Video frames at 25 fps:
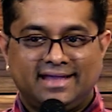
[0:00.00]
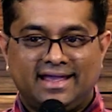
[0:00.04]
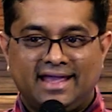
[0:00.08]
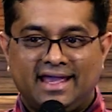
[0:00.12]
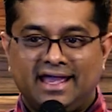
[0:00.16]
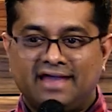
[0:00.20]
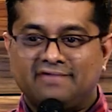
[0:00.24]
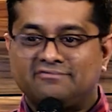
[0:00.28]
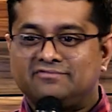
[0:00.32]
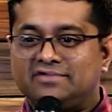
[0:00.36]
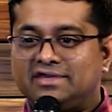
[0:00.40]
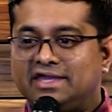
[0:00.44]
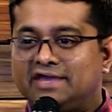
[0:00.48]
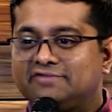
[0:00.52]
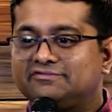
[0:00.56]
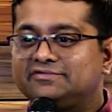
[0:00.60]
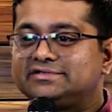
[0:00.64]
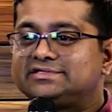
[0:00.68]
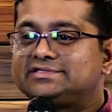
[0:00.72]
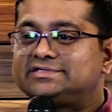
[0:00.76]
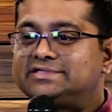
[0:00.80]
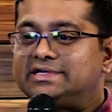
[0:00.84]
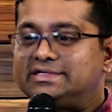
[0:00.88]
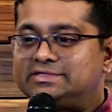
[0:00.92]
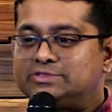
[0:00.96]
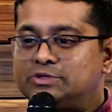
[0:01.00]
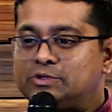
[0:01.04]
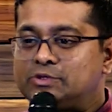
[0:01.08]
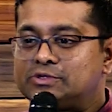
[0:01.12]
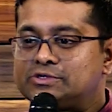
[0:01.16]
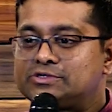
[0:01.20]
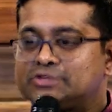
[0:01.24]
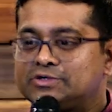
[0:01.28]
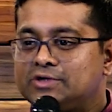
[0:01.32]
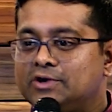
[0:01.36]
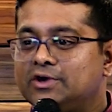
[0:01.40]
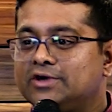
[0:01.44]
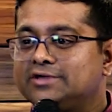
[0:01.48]
Have we ever
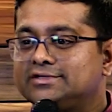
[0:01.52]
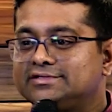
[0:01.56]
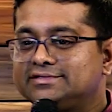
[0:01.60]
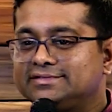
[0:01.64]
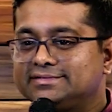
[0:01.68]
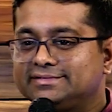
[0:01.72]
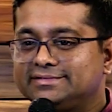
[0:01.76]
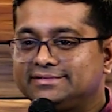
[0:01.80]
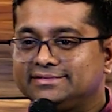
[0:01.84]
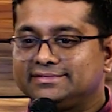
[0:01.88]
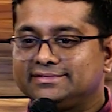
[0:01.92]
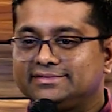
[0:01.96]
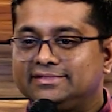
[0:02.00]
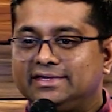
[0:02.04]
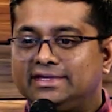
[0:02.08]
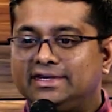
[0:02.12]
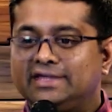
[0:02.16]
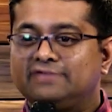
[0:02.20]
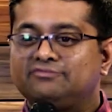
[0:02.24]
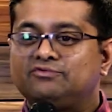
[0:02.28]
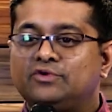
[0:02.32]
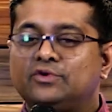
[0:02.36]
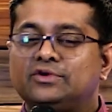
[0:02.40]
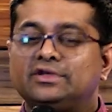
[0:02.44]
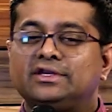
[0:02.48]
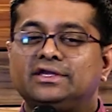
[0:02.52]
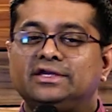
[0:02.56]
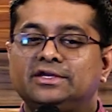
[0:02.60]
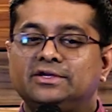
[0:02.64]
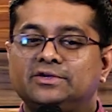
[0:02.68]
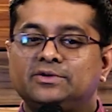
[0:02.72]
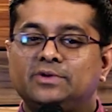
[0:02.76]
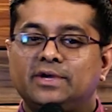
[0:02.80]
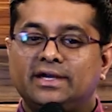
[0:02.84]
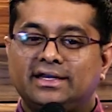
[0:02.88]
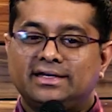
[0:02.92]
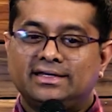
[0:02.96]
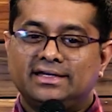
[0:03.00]
told God that if only
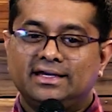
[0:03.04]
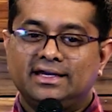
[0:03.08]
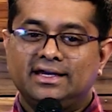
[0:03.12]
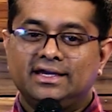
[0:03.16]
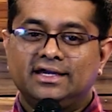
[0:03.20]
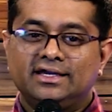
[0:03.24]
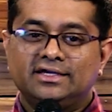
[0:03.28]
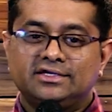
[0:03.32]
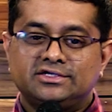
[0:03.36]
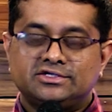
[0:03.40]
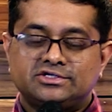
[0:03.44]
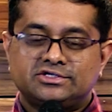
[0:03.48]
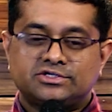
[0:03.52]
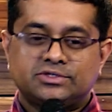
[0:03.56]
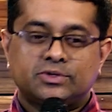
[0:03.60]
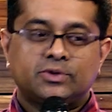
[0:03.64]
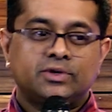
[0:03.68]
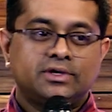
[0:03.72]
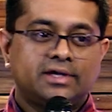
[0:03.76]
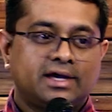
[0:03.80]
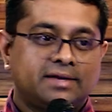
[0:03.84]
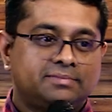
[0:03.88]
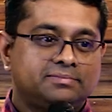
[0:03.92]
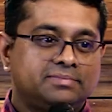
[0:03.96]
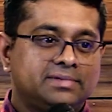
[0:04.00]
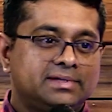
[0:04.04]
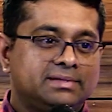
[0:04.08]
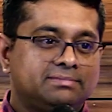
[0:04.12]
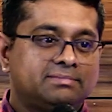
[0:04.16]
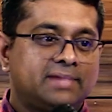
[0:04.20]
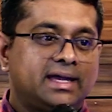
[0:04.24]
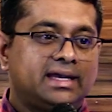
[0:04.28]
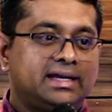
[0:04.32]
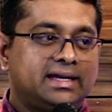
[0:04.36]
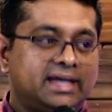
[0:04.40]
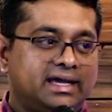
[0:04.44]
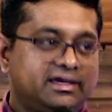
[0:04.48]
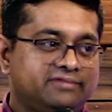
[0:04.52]
you had showed up in
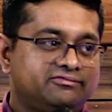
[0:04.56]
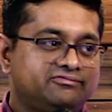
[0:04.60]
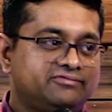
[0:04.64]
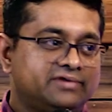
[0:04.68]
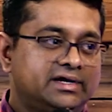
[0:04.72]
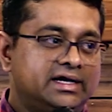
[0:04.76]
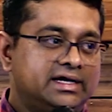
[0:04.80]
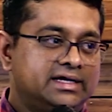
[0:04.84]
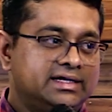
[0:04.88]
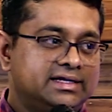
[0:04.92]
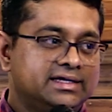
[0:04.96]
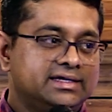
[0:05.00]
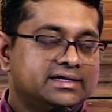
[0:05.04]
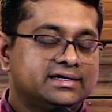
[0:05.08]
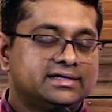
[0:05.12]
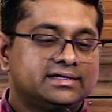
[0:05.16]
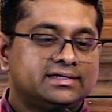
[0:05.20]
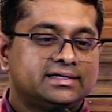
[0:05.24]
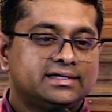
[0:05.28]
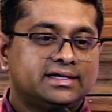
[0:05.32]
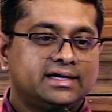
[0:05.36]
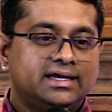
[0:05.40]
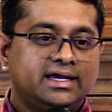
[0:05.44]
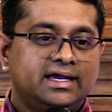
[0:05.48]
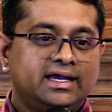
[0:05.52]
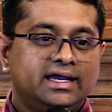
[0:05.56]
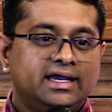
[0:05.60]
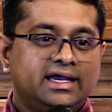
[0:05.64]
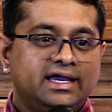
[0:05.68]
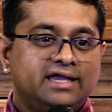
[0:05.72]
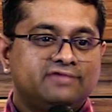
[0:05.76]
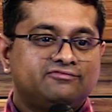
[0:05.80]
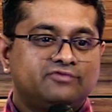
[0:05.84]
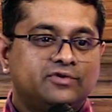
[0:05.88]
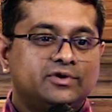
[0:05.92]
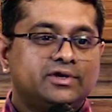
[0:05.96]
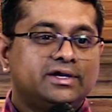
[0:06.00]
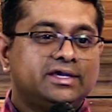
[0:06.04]
my life earlier,
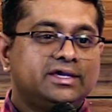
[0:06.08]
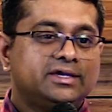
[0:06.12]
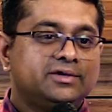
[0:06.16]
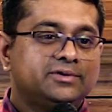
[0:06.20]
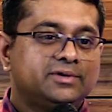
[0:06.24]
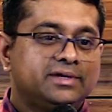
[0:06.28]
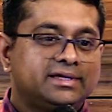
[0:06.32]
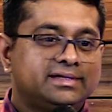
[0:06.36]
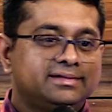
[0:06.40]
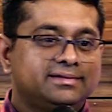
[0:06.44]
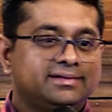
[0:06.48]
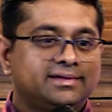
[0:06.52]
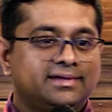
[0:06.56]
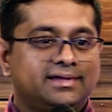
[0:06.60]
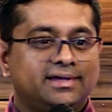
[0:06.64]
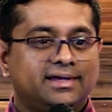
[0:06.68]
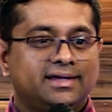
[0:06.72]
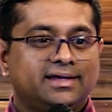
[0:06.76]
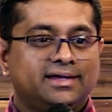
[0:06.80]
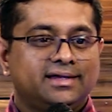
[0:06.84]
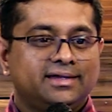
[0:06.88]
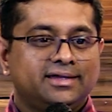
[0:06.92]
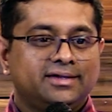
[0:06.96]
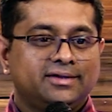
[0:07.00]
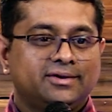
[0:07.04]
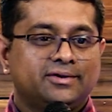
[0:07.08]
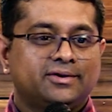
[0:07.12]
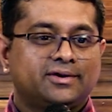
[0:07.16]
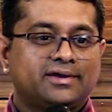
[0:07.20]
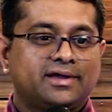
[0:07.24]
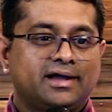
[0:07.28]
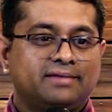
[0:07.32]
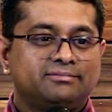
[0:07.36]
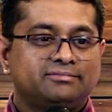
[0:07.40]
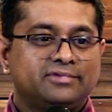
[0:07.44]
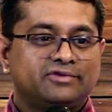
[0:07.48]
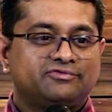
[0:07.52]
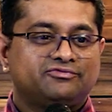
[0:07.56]
if only you had, you know,
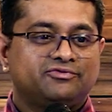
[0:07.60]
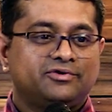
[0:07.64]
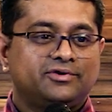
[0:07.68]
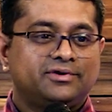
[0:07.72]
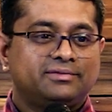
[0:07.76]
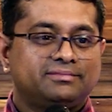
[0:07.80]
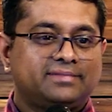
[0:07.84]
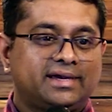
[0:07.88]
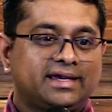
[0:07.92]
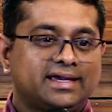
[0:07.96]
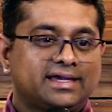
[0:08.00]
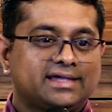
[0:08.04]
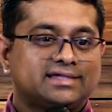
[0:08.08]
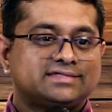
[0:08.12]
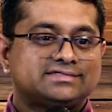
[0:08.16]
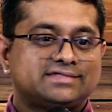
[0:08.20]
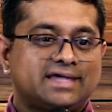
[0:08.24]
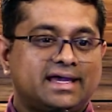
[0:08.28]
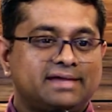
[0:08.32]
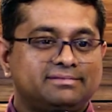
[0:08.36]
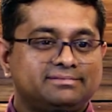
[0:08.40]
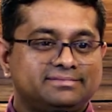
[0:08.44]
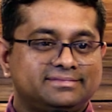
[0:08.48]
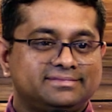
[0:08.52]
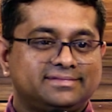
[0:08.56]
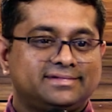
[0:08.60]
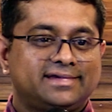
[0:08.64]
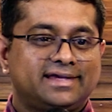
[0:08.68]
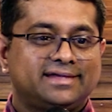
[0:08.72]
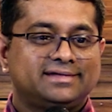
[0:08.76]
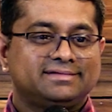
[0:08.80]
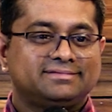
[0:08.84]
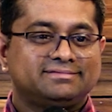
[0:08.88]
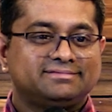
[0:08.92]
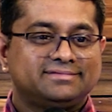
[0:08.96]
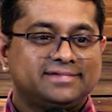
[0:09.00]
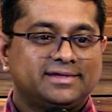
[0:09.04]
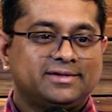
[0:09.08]
come before my exam
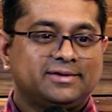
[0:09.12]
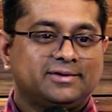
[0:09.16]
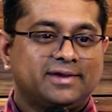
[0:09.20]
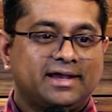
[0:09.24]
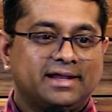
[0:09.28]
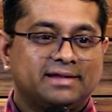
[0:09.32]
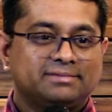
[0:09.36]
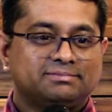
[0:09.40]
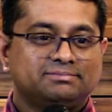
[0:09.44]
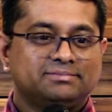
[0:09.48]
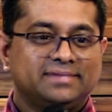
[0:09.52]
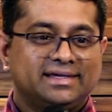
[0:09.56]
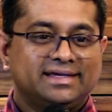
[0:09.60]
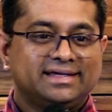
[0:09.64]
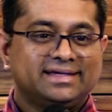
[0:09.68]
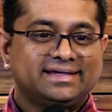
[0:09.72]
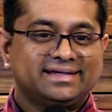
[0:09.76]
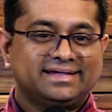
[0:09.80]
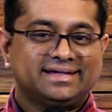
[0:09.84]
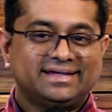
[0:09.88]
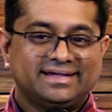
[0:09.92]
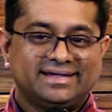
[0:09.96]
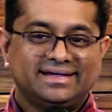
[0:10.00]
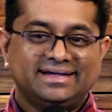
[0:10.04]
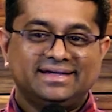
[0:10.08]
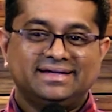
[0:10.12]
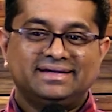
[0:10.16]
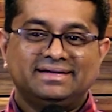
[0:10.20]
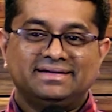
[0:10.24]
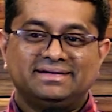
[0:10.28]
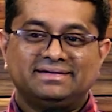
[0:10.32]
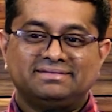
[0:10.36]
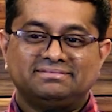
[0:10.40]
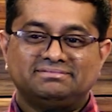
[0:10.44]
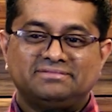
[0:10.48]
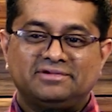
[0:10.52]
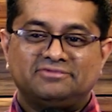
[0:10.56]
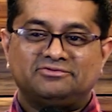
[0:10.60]
and, you know, helped me
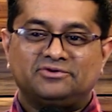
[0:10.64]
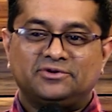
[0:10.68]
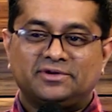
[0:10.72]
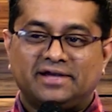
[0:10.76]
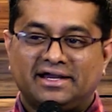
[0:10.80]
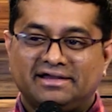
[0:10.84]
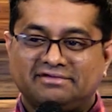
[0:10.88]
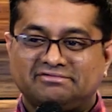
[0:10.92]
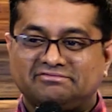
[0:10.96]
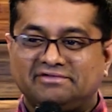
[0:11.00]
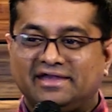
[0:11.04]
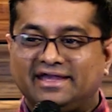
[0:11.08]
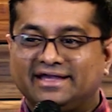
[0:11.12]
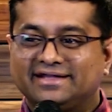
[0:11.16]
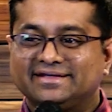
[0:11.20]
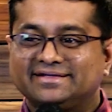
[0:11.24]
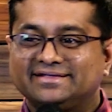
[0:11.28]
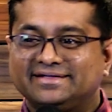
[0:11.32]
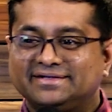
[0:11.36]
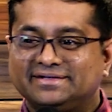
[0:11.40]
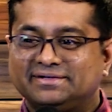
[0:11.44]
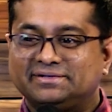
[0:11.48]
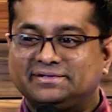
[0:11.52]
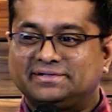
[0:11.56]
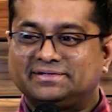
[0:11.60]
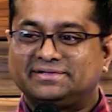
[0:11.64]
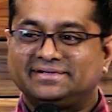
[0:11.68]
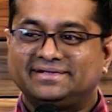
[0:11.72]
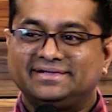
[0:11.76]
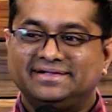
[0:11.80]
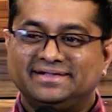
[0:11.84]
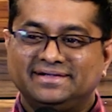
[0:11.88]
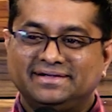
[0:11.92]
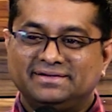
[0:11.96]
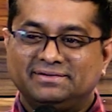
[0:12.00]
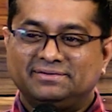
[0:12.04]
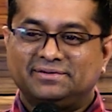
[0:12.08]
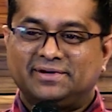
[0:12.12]
before I failed or
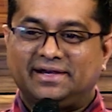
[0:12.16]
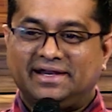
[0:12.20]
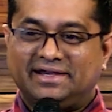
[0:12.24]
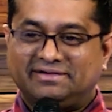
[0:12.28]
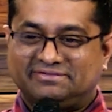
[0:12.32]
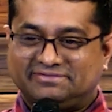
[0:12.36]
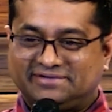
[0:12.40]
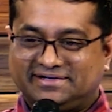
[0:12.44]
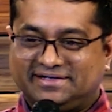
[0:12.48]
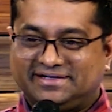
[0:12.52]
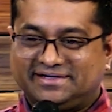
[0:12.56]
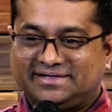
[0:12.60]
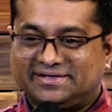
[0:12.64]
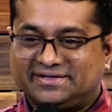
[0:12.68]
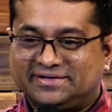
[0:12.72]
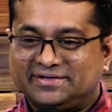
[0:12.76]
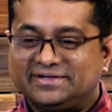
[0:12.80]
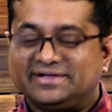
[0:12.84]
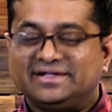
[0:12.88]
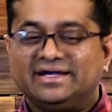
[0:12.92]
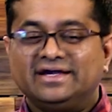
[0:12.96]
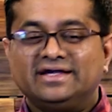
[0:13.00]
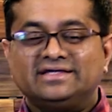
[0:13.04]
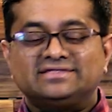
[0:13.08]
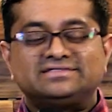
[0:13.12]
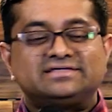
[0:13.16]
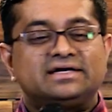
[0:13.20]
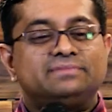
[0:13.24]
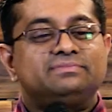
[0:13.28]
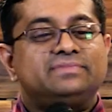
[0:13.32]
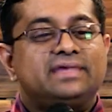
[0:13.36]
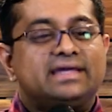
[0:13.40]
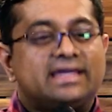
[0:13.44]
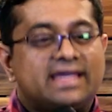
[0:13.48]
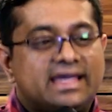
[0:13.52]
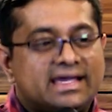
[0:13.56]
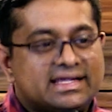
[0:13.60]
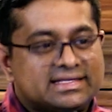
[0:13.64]
whatever or
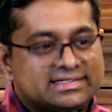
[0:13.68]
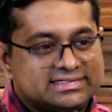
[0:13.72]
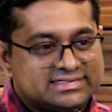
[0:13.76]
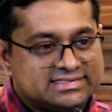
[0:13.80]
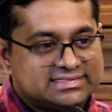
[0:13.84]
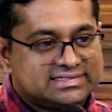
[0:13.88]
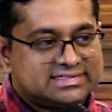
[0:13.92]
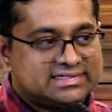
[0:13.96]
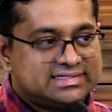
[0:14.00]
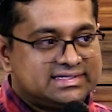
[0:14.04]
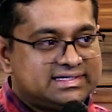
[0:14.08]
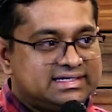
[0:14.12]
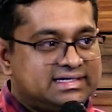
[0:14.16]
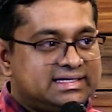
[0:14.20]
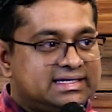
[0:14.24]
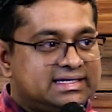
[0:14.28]
something else.